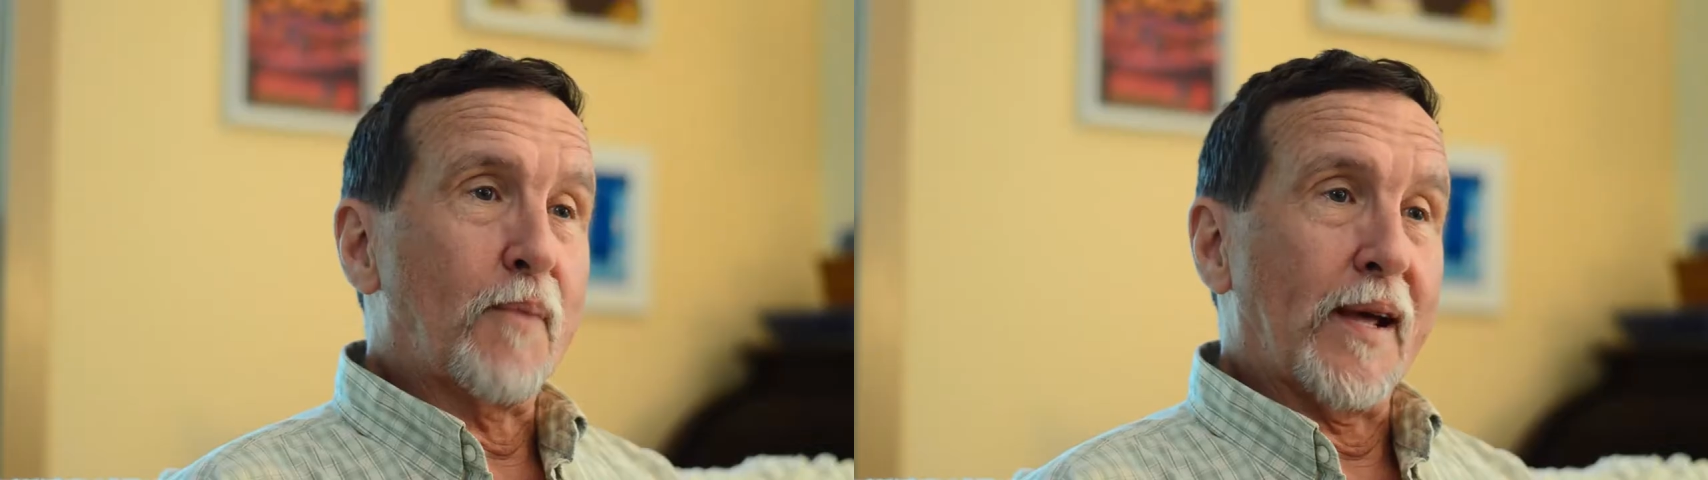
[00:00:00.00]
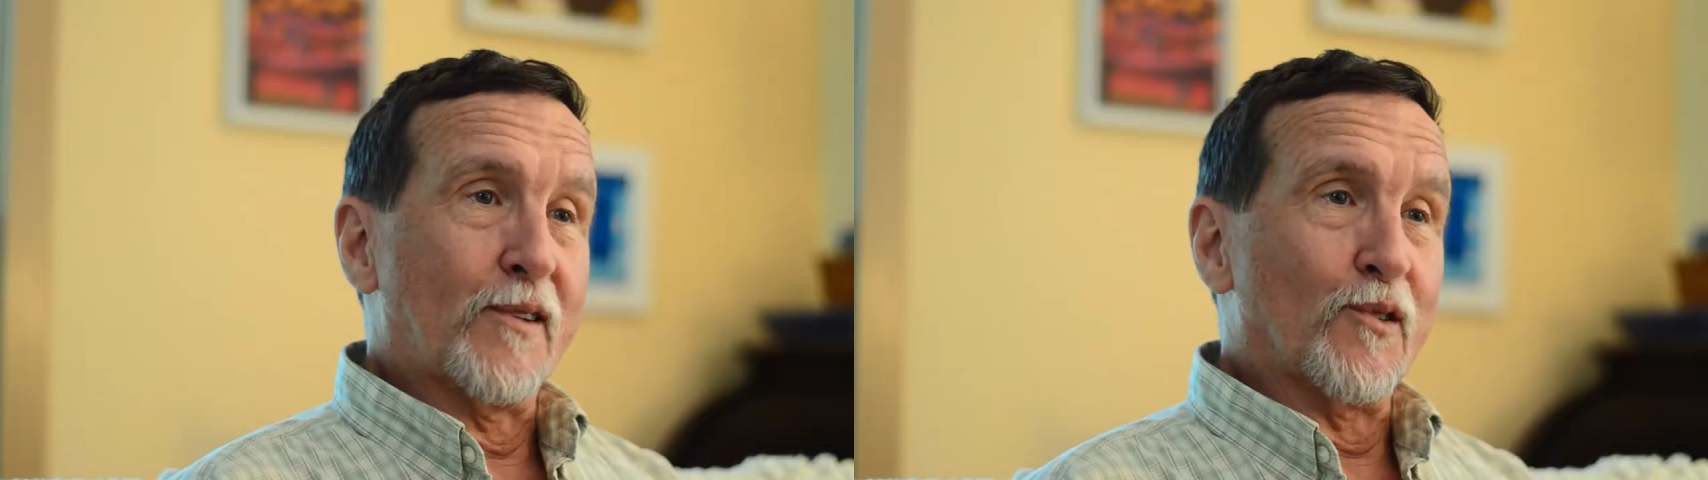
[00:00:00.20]

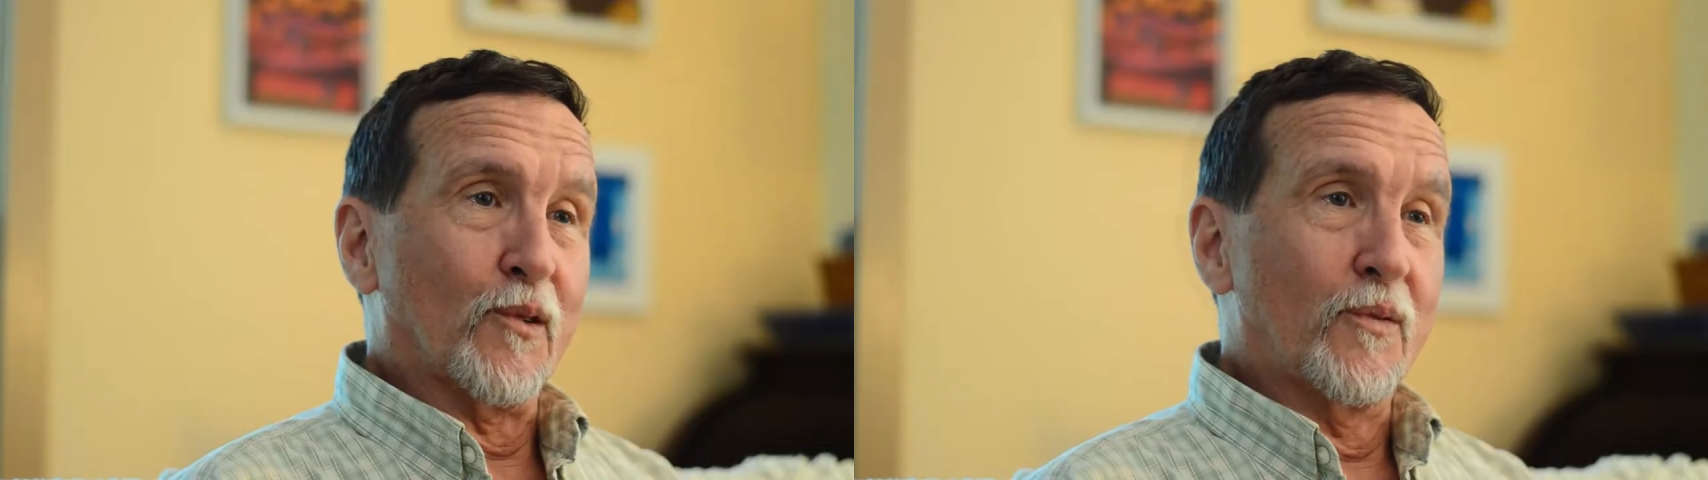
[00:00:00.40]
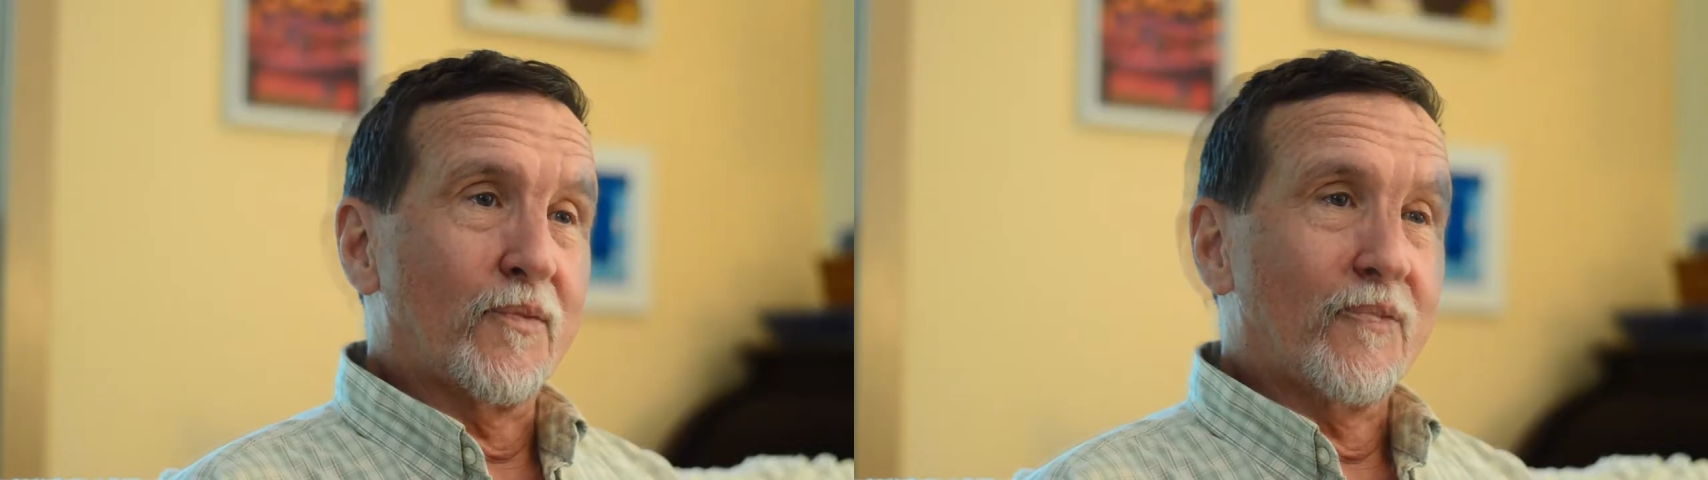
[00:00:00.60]
pencil.
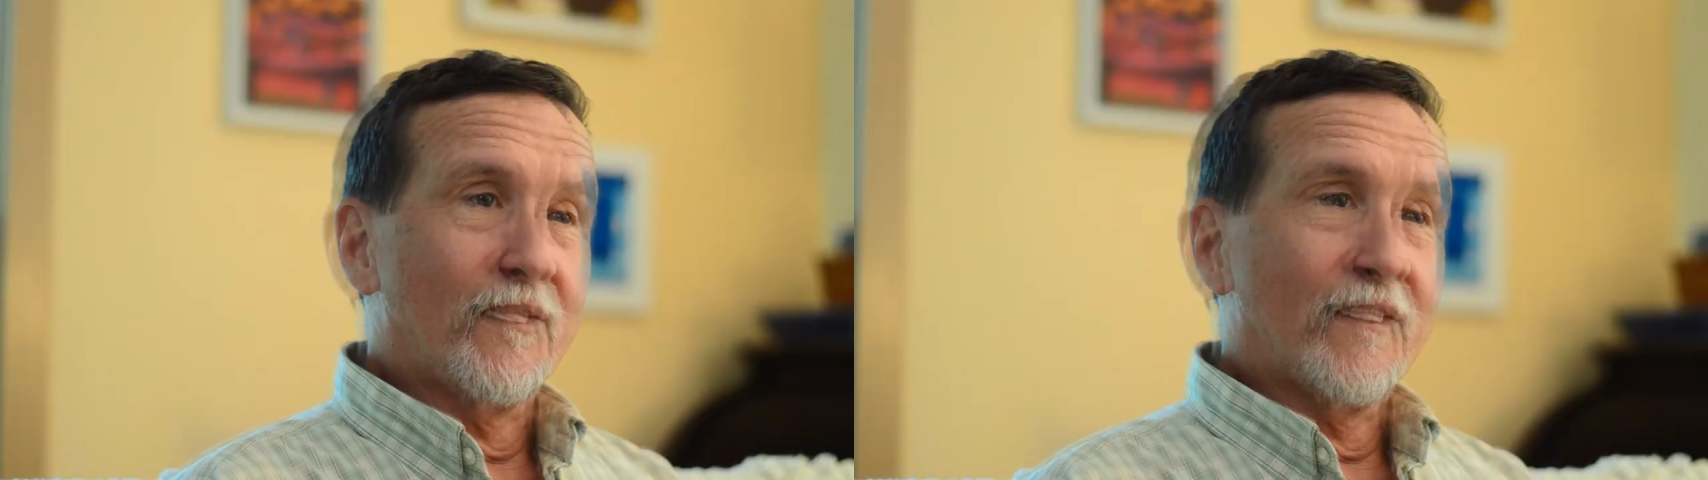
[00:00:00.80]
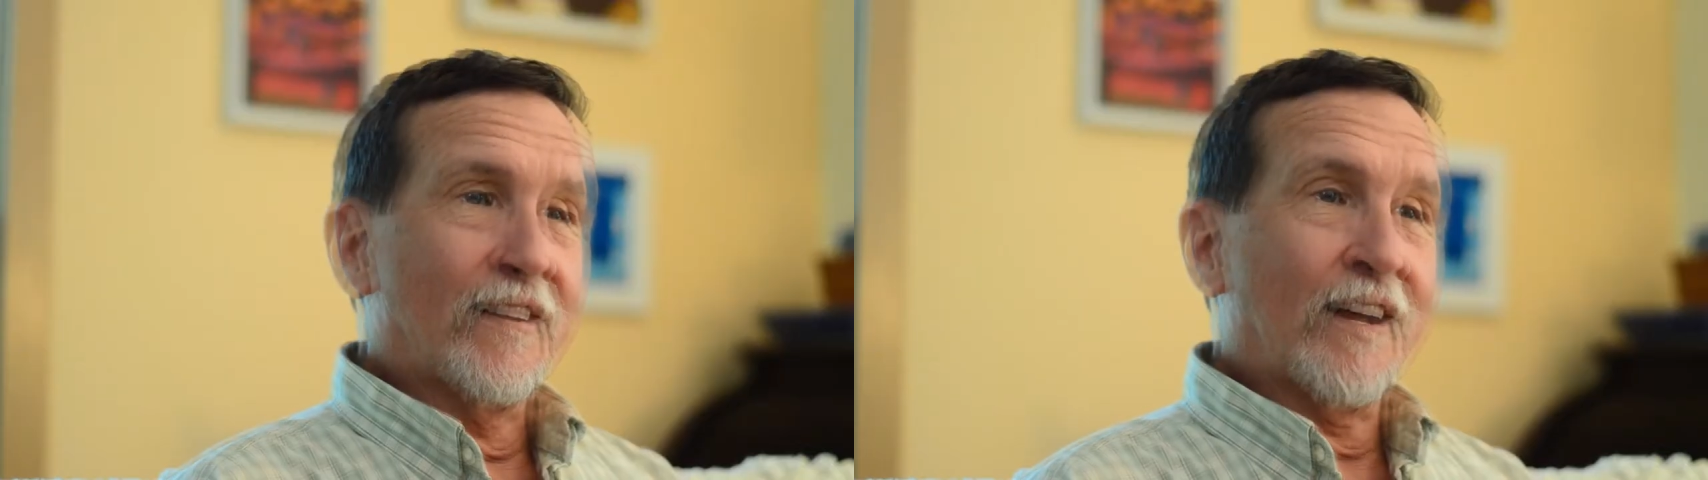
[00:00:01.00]

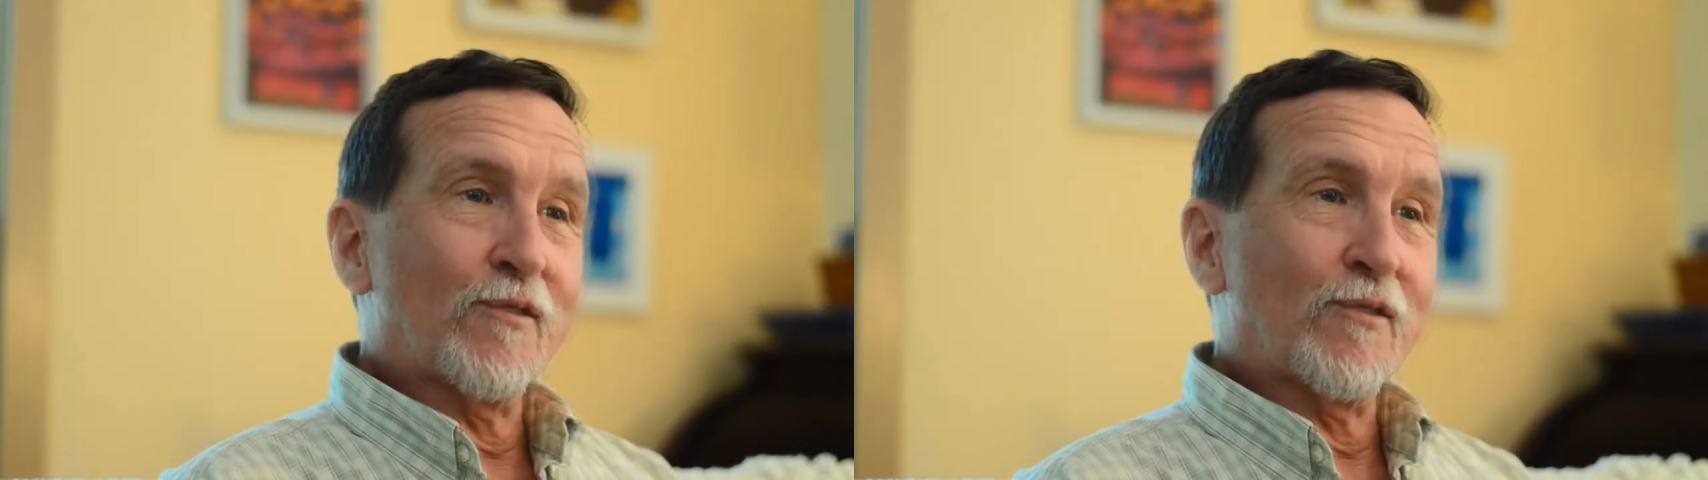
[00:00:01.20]
I